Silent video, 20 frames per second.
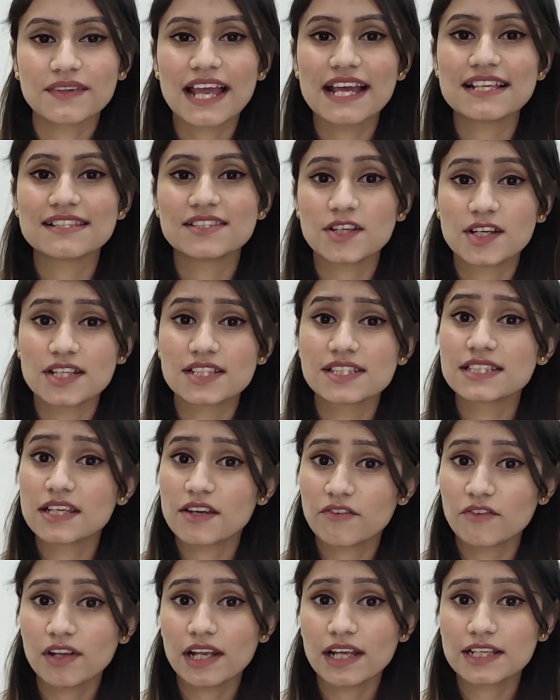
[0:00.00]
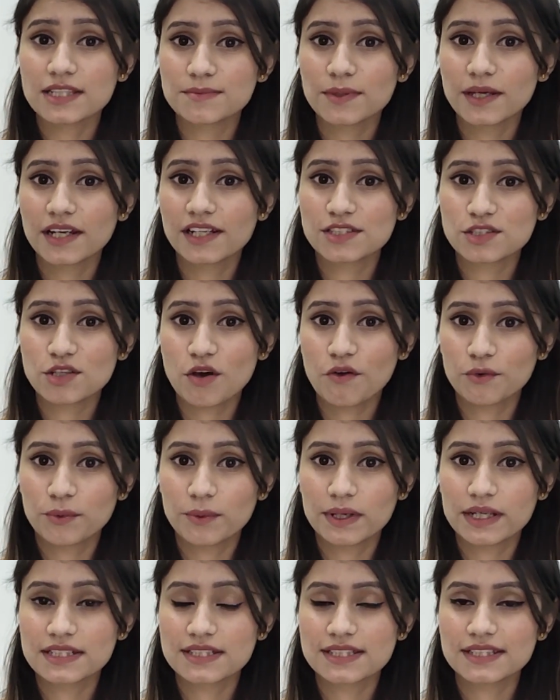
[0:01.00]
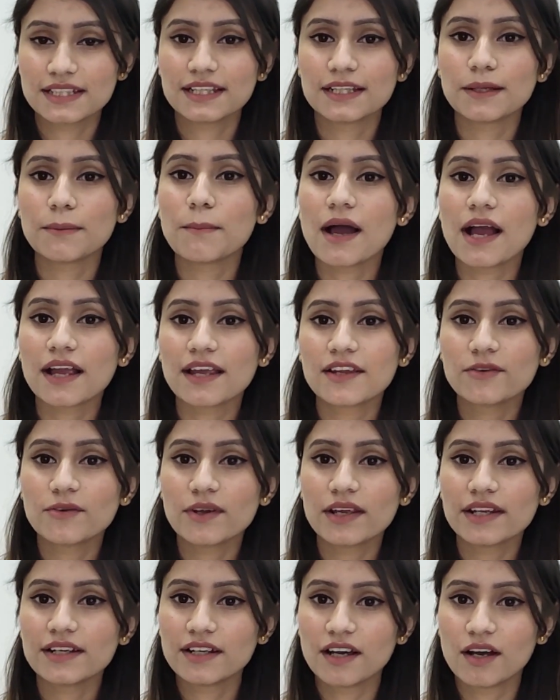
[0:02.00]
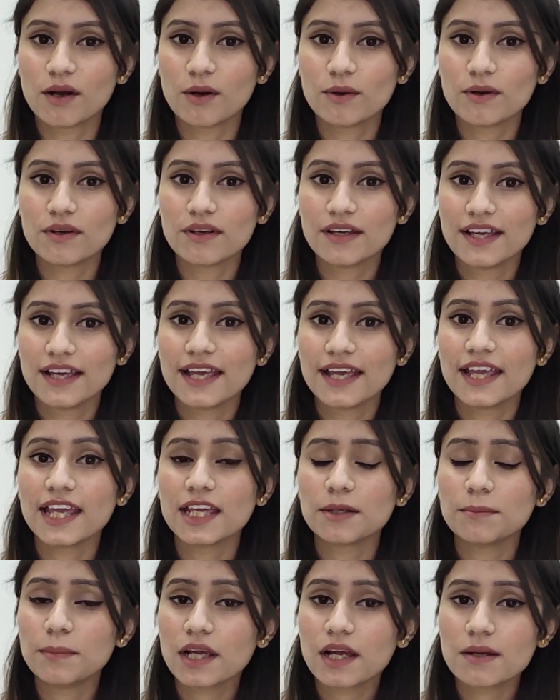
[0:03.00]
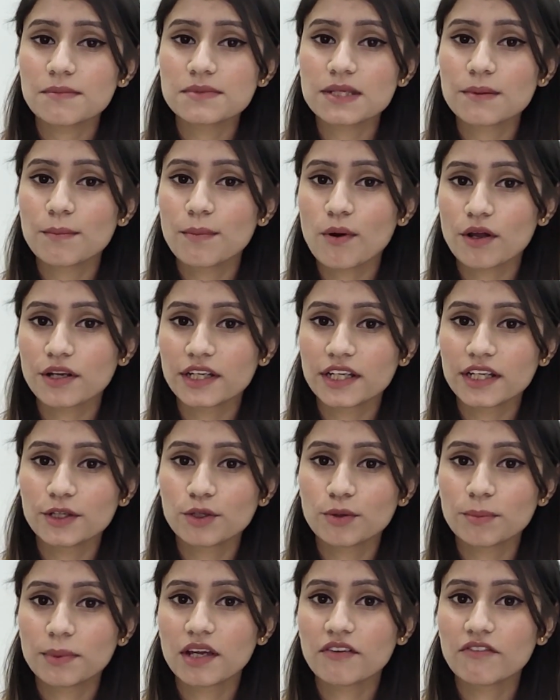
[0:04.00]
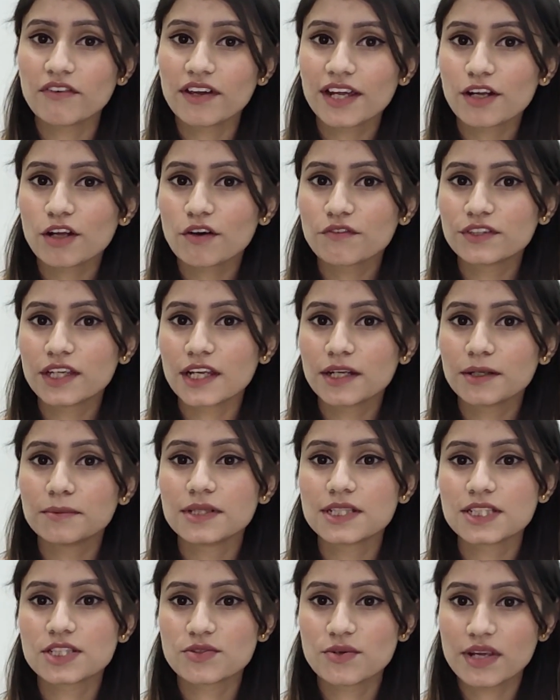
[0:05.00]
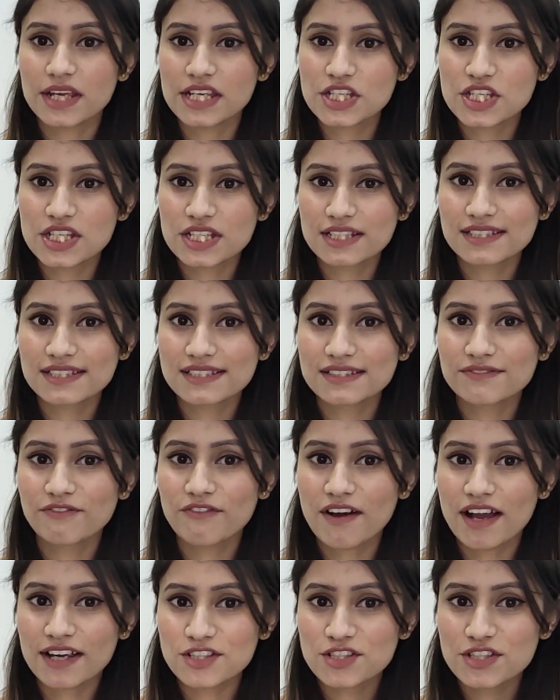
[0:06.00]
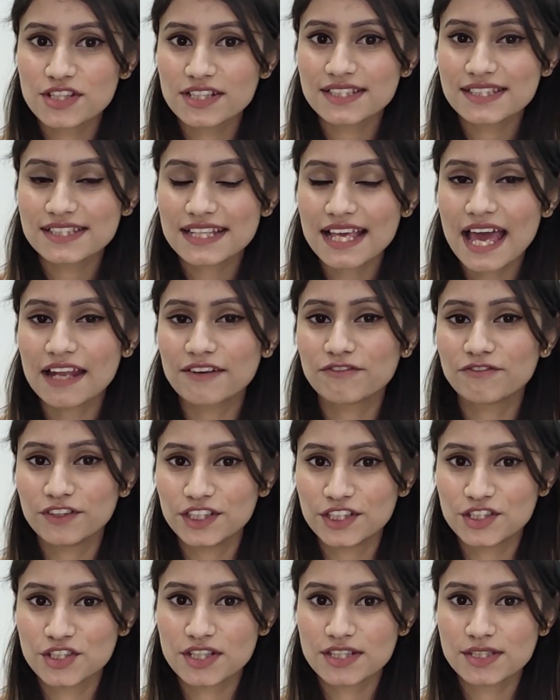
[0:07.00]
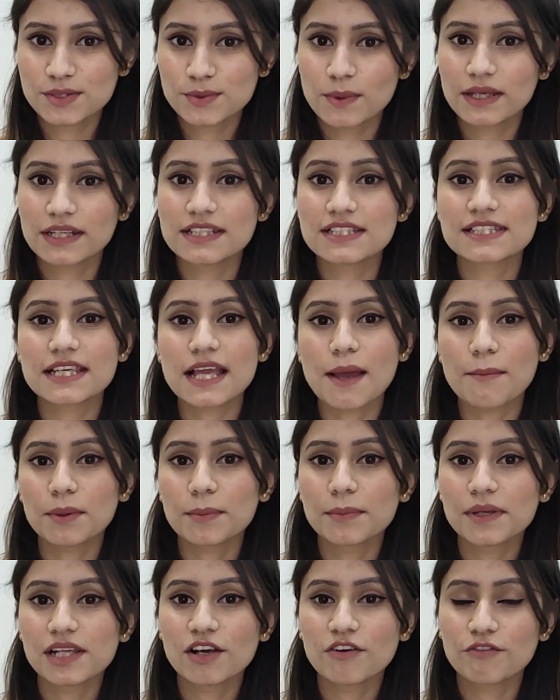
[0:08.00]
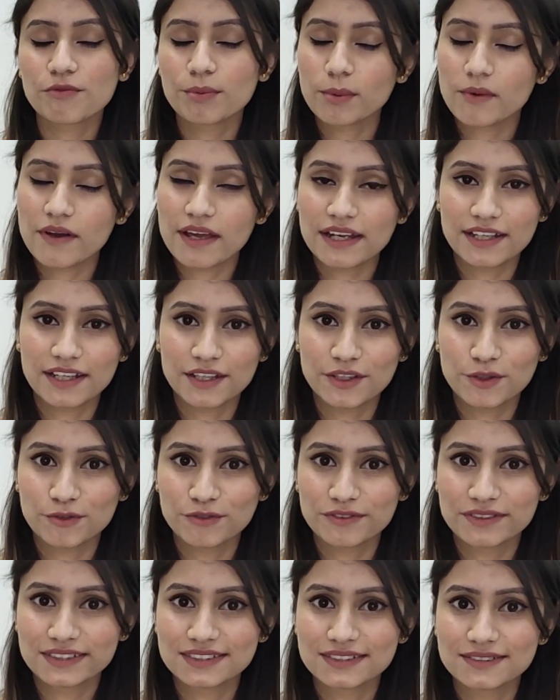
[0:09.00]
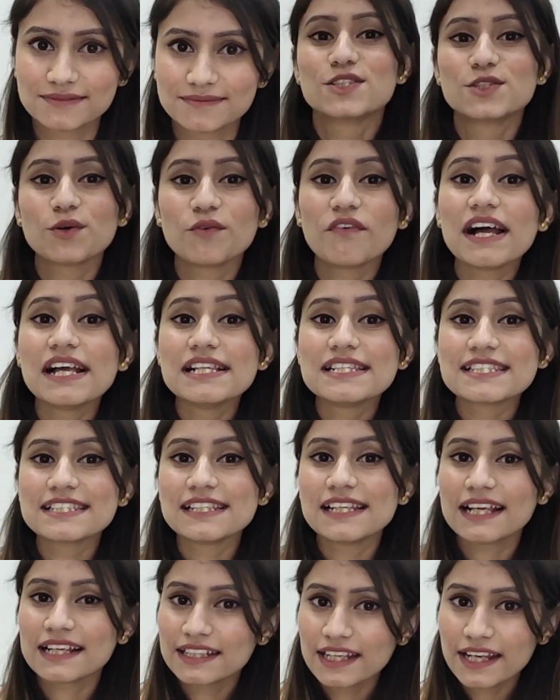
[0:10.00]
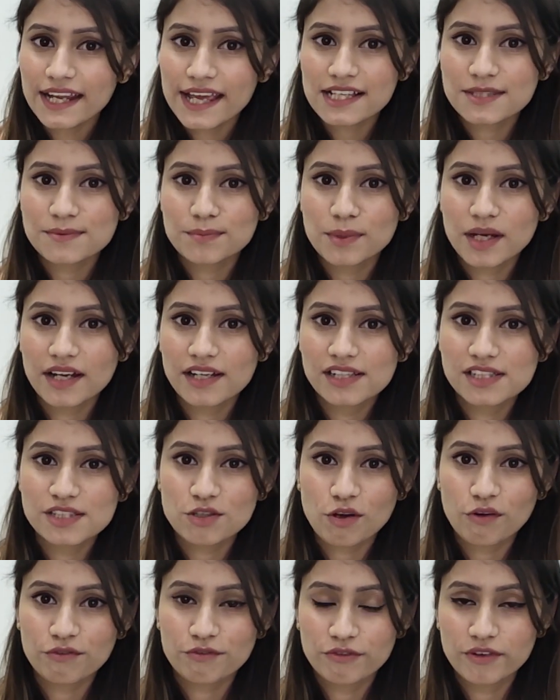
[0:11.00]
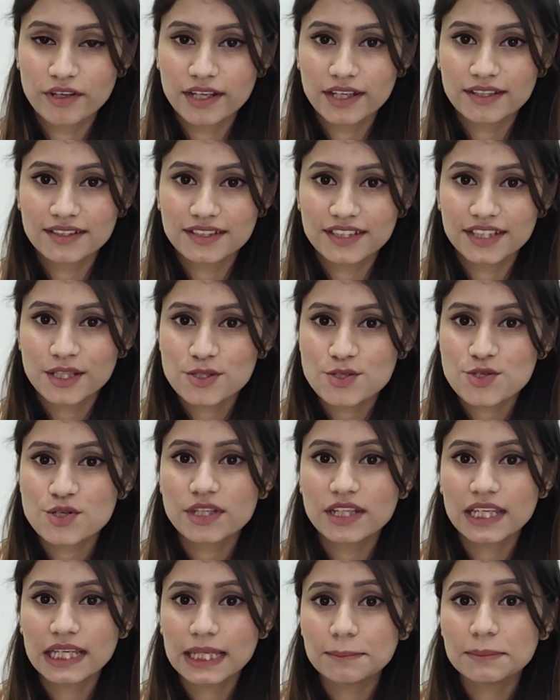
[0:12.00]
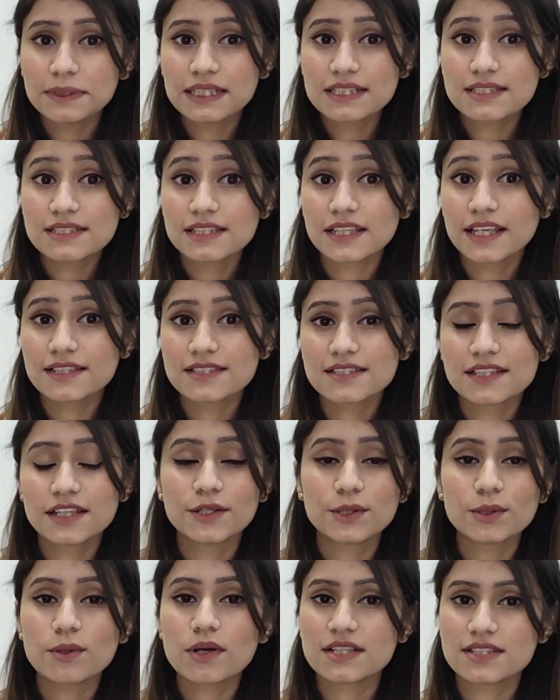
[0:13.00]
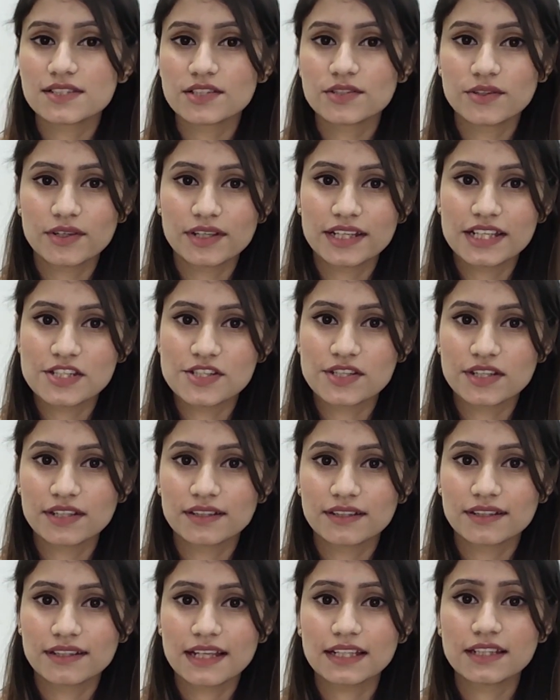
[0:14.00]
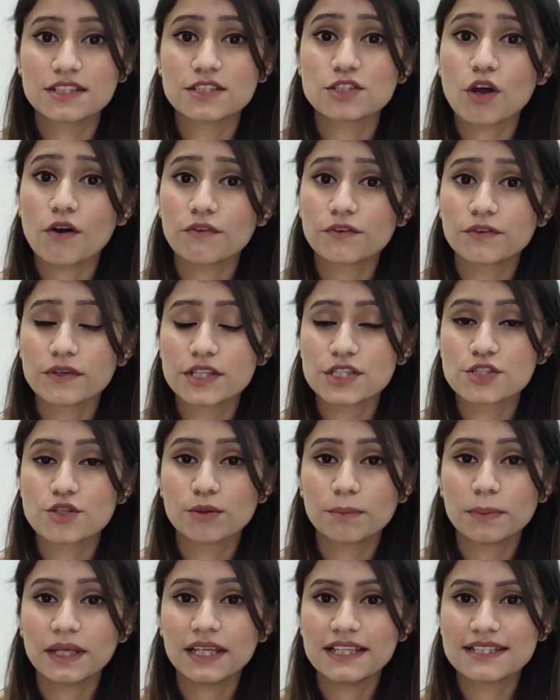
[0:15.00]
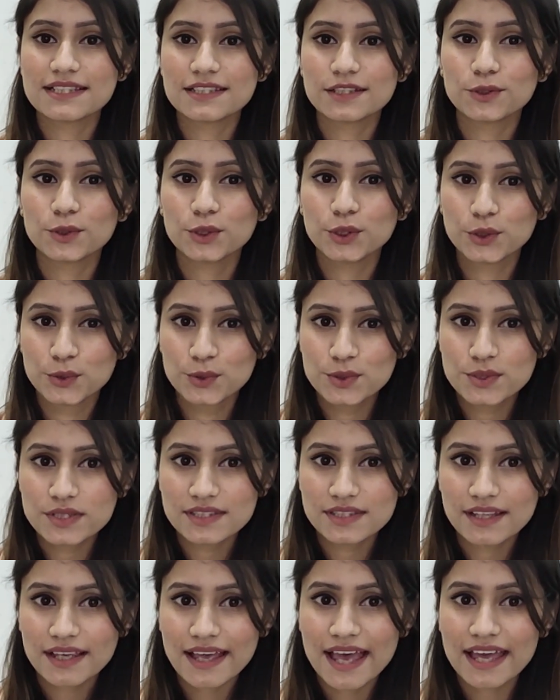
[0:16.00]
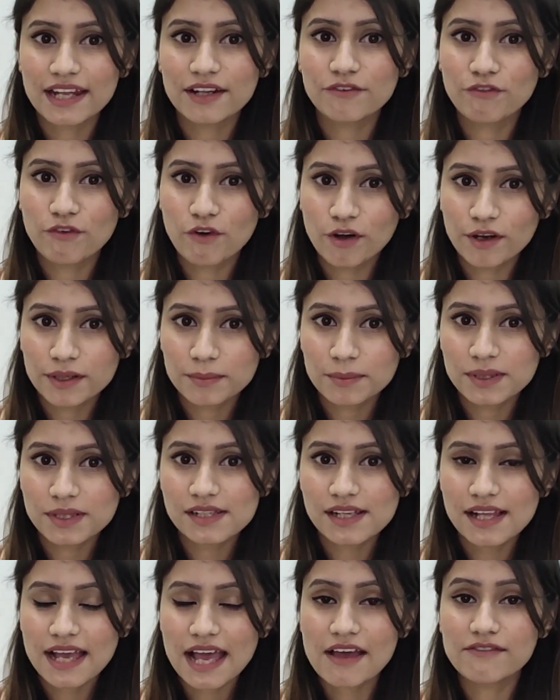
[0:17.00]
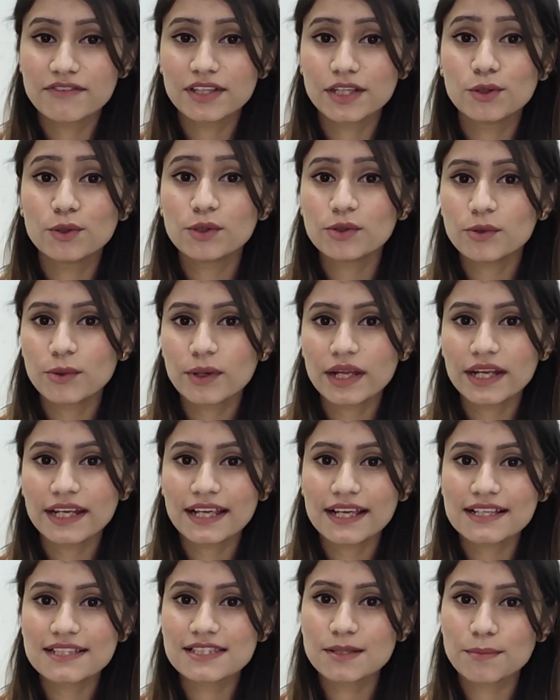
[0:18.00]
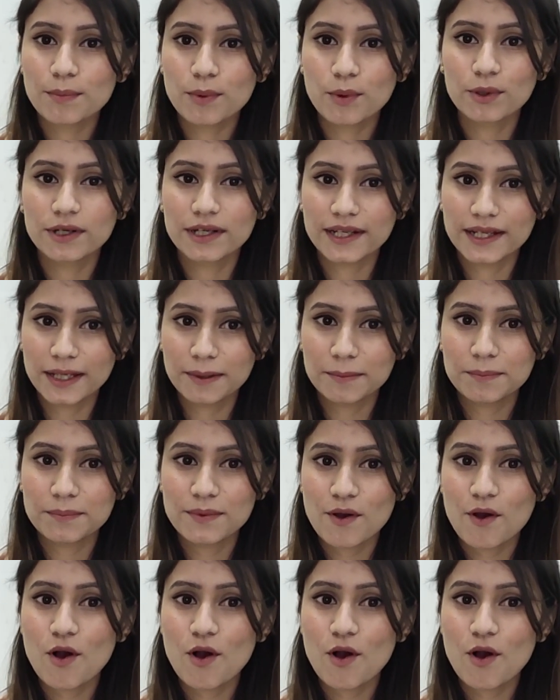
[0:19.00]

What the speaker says: As there are several XBRL softwares in the market right now, it becomes important to be aware of the administrations, functions and features one is capable of providing to it. So while selecting XBRL software, you should keep these things into consideration, that the software should be easy to use and affordable, having good training and support team.